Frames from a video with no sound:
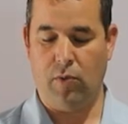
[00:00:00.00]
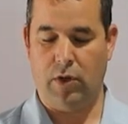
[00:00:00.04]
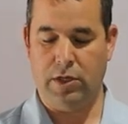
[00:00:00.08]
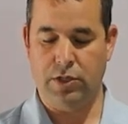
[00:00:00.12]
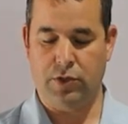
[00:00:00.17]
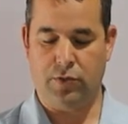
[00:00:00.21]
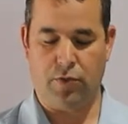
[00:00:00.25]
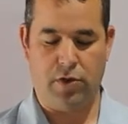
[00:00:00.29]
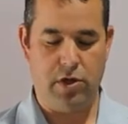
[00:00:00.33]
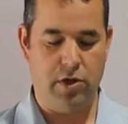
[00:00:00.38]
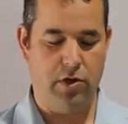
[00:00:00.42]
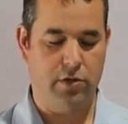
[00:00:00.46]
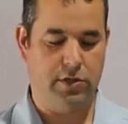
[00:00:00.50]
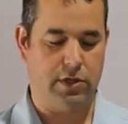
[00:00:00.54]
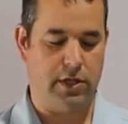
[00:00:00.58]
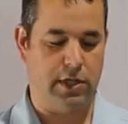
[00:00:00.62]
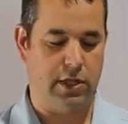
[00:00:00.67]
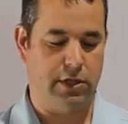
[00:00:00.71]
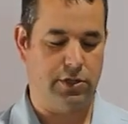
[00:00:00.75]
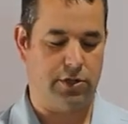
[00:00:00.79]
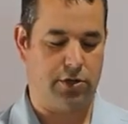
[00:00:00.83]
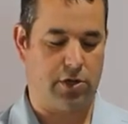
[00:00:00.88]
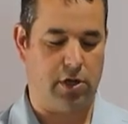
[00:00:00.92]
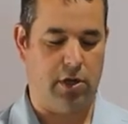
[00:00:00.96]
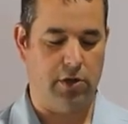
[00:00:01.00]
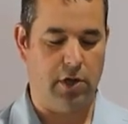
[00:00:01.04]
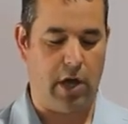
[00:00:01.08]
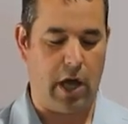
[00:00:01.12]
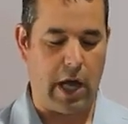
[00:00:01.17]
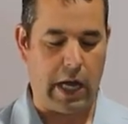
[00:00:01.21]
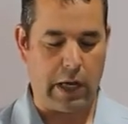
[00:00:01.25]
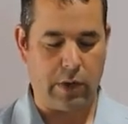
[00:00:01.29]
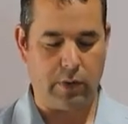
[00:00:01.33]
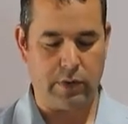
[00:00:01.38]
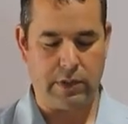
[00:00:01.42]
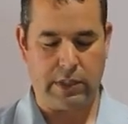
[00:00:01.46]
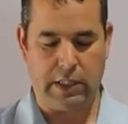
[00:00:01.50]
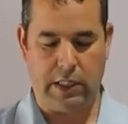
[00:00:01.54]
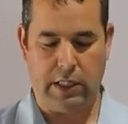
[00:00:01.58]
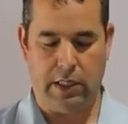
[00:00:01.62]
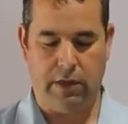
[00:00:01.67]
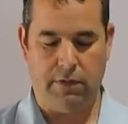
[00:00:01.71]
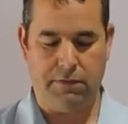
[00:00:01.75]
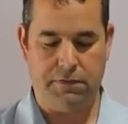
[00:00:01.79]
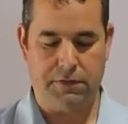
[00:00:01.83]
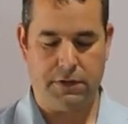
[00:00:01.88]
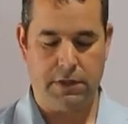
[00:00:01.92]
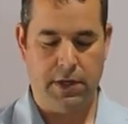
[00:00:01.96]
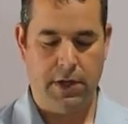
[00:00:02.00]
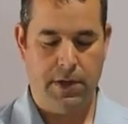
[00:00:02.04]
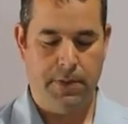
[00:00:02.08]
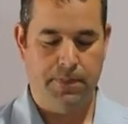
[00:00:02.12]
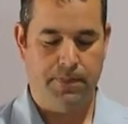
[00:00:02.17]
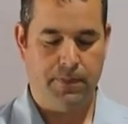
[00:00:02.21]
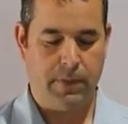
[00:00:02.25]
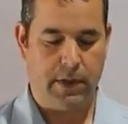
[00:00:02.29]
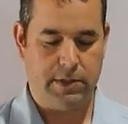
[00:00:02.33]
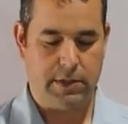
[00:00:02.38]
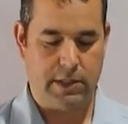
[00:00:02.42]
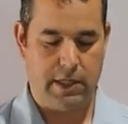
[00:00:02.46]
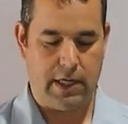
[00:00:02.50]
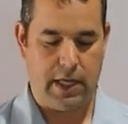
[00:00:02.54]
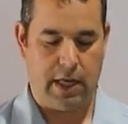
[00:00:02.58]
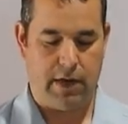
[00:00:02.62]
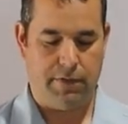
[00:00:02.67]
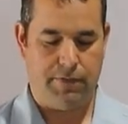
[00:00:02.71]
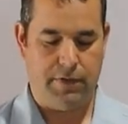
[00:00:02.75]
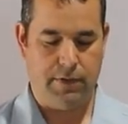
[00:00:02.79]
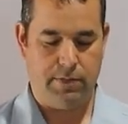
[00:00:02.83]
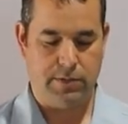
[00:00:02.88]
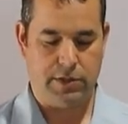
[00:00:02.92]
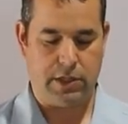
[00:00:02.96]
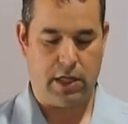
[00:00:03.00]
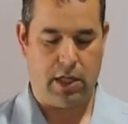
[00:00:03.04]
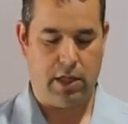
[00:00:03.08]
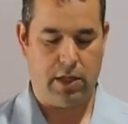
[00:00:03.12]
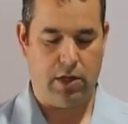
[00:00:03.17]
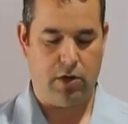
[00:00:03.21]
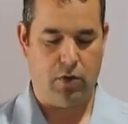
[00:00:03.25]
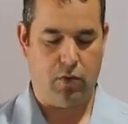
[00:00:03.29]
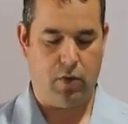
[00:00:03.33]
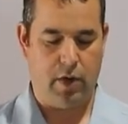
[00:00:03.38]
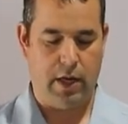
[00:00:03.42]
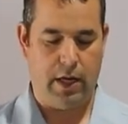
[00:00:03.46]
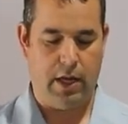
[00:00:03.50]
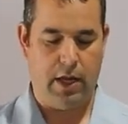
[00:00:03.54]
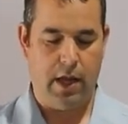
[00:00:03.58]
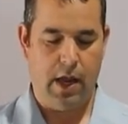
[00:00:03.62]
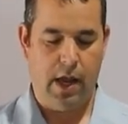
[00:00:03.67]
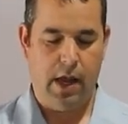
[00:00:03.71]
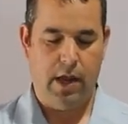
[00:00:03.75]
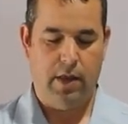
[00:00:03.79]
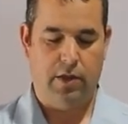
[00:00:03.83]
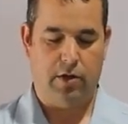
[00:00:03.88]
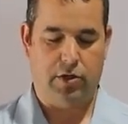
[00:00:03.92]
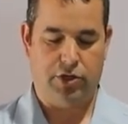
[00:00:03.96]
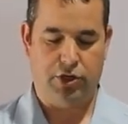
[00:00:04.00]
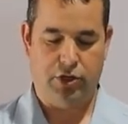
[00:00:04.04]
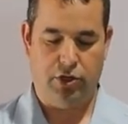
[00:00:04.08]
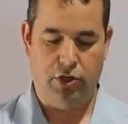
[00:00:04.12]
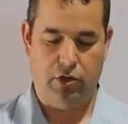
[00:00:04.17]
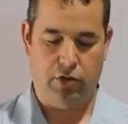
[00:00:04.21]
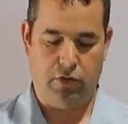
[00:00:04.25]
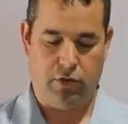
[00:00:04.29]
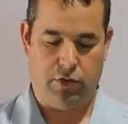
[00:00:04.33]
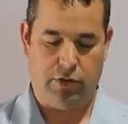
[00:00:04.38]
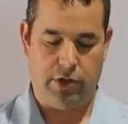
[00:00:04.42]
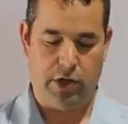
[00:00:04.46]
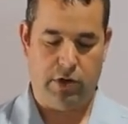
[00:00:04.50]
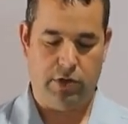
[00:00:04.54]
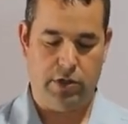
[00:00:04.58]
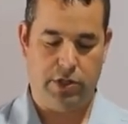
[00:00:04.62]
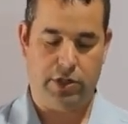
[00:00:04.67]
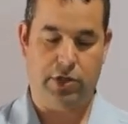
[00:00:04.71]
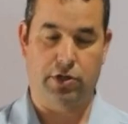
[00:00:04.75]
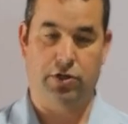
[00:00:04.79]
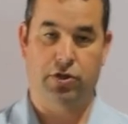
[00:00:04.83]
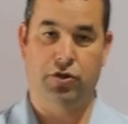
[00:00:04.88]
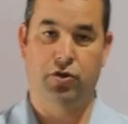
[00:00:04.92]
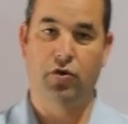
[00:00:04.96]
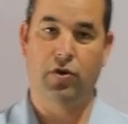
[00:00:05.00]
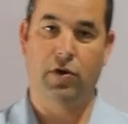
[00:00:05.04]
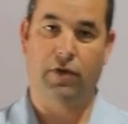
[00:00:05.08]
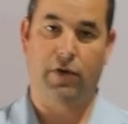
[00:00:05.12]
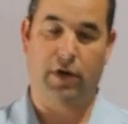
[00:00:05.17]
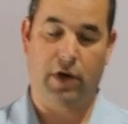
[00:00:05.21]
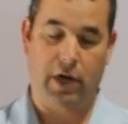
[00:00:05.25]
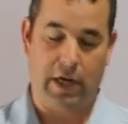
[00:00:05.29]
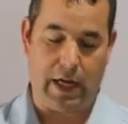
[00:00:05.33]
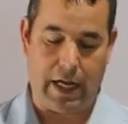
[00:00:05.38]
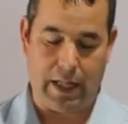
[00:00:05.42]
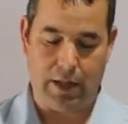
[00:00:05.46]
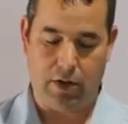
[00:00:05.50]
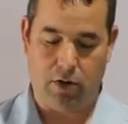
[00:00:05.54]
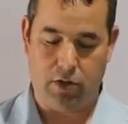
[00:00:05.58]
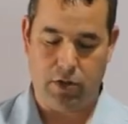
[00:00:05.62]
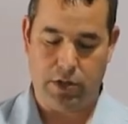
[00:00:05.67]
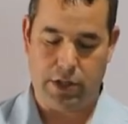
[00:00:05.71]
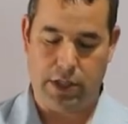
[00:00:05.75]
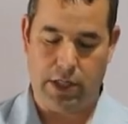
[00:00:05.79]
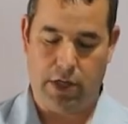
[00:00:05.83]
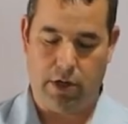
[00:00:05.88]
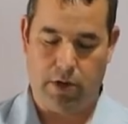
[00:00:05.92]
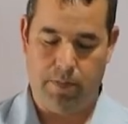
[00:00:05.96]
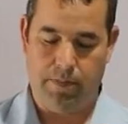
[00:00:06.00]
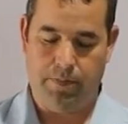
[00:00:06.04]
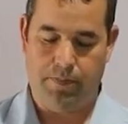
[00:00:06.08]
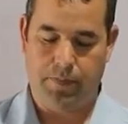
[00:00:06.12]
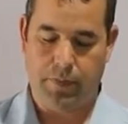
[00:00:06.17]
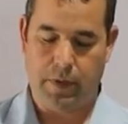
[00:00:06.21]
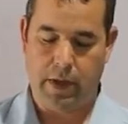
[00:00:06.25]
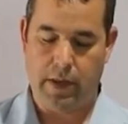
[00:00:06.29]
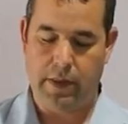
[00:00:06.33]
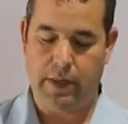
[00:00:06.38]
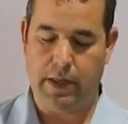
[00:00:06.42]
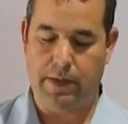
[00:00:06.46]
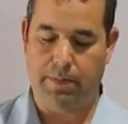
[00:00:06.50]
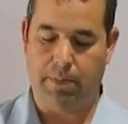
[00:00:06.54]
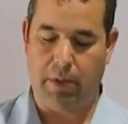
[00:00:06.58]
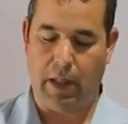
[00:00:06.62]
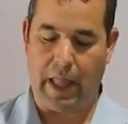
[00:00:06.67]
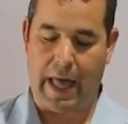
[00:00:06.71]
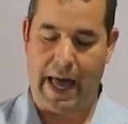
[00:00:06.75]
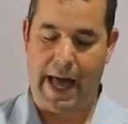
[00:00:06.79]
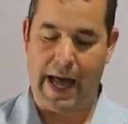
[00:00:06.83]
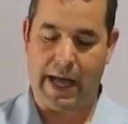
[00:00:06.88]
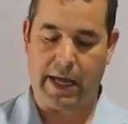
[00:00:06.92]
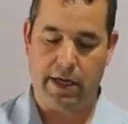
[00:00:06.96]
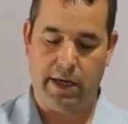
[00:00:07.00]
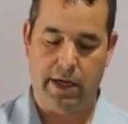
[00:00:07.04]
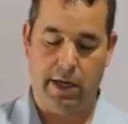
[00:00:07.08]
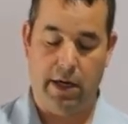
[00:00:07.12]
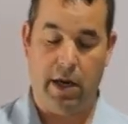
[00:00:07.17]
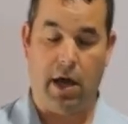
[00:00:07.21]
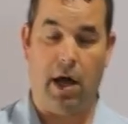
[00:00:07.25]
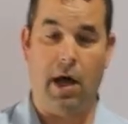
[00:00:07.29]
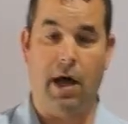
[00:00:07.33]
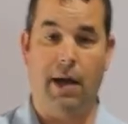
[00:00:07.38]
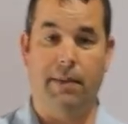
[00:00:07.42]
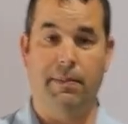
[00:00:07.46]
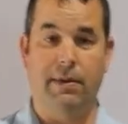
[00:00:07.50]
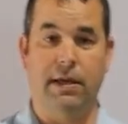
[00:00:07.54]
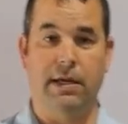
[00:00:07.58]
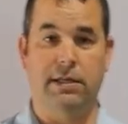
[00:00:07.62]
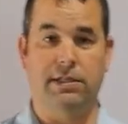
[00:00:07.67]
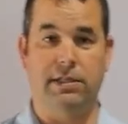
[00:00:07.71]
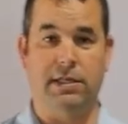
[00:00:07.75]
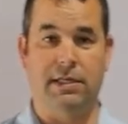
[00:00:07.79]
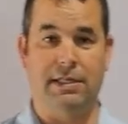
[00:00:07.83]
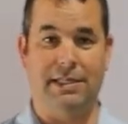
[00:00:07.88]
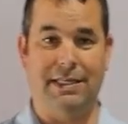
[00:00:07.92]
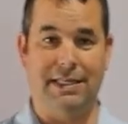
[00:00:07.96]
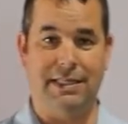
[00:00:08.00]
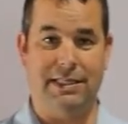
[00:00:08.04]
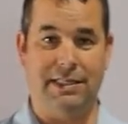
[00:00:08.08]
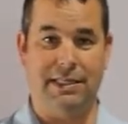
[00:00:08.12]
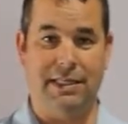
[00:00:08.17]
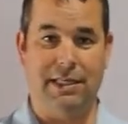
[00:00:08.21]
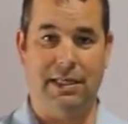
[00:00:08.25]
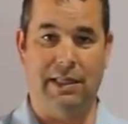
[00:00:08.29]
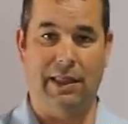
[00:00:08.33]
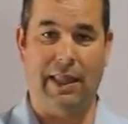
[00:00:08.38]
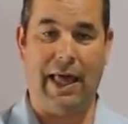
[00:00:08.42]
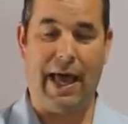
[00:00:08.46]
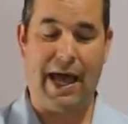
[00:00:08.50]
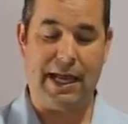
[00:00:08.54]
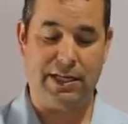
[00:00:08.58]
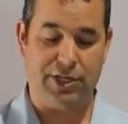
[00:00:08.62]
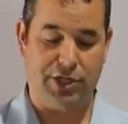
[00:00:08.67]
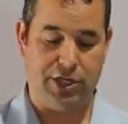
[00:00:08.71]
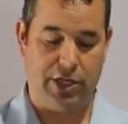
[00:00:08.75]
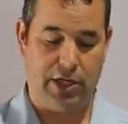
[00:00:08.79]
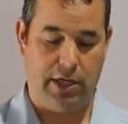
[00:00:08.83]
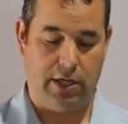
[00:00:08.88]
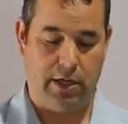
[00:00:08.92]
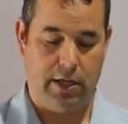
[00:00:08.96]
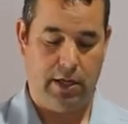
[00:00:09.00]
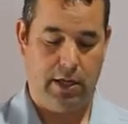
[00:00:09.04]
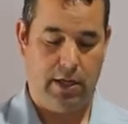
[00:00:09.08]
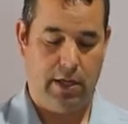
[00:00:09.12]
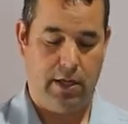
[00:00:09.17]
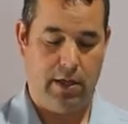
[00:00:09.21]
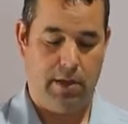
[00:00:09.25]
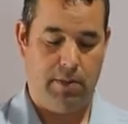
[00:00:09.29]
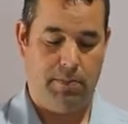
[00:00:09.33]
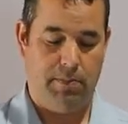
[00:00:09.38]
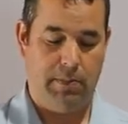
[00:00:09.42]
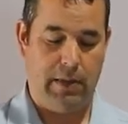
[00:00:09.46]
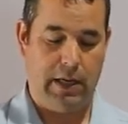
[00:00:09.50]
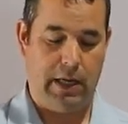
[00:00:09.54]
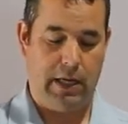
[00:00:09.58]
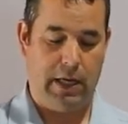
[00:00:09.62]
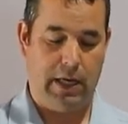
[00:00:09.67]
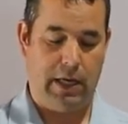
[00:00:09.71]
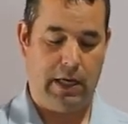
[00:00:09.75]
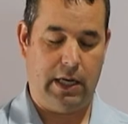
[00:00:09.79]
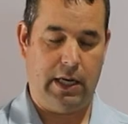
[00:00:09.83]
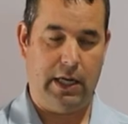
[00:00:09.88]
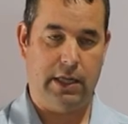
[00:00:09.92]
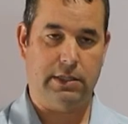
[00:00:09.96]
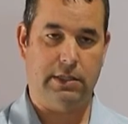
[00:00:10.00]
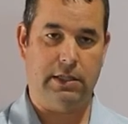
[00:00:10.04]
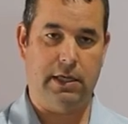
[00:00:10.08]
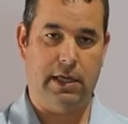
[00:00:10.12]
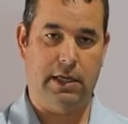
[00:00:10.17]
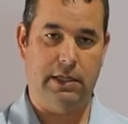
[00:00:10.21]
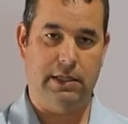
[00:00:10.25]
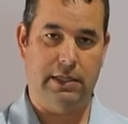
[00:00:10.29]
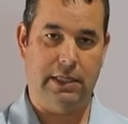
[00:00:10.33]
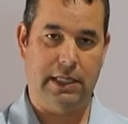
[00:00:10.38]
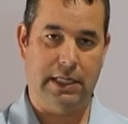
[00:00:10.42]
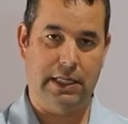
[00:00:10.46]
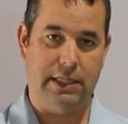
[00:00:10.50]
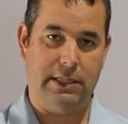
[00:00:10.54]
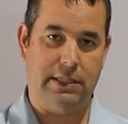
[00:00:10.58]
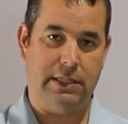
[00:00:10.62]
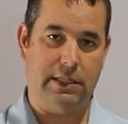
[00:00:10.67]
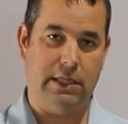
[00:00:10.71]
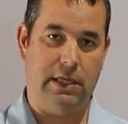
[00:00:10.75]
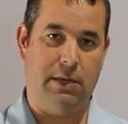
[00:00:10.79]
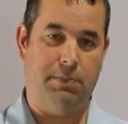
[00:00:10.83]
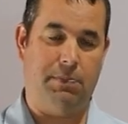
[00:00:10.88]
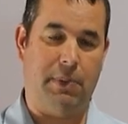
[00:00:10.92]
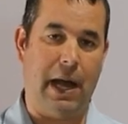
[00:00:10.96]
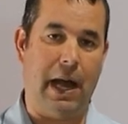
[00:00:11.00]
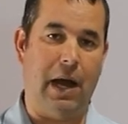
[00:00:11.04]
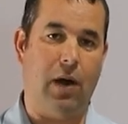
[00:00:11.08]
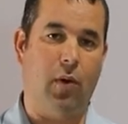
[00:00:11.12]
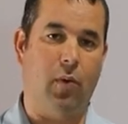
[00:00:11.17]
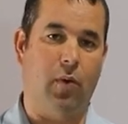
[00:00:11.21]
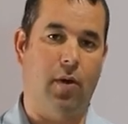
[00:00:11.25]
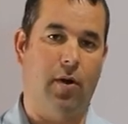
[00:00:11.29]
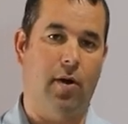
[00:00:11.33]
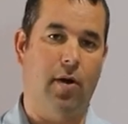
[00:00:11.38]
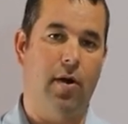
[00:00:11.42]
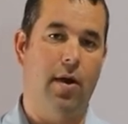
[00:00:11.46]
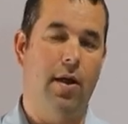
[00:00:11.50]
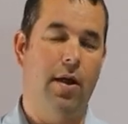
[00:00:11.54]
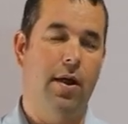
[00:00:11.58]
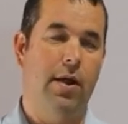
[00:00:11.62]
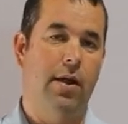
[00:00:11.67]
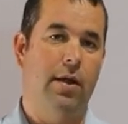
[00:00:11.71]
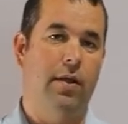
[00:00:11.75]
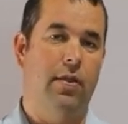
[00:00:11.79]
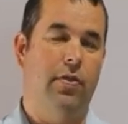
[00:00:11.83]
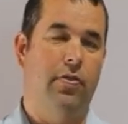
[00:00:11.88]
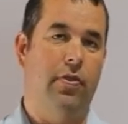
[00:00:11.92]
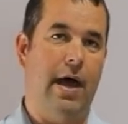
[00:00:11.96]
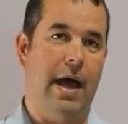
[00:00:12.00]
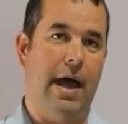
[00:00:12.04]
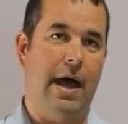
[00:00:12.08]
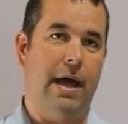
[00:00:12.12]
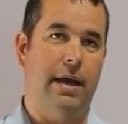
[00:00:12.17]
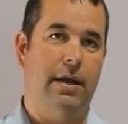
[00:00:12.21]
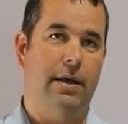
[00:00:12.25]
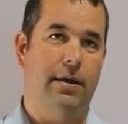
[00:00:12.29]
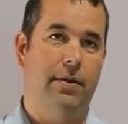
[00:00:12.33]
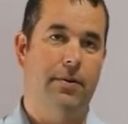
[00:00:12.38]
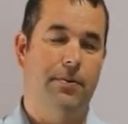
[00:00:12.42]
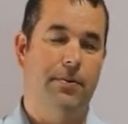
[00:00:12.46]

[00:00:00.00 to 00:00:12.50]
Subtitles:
ones we're using. These are called aquatives. It's a netafim solenoid. You'll notice there's two different colors here. The black knob is a DC latching, meaning it's a DC power that